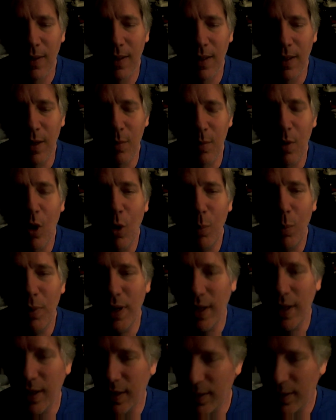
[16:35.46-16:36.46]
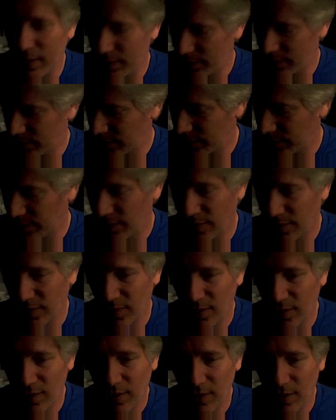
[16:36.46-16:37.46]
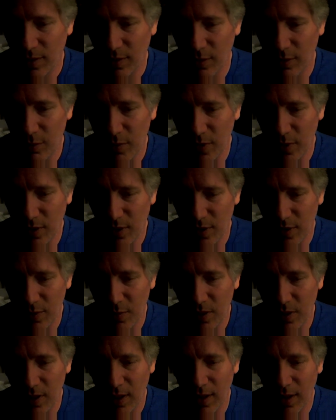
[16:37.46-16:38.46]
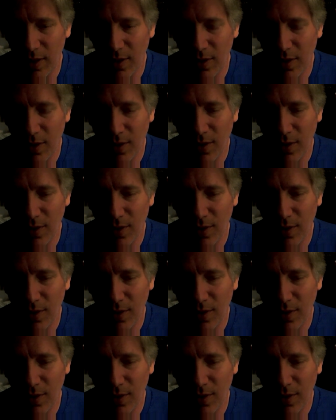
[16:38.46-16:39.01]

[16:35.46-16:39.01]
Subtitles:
hoping, oops, I lost my light here.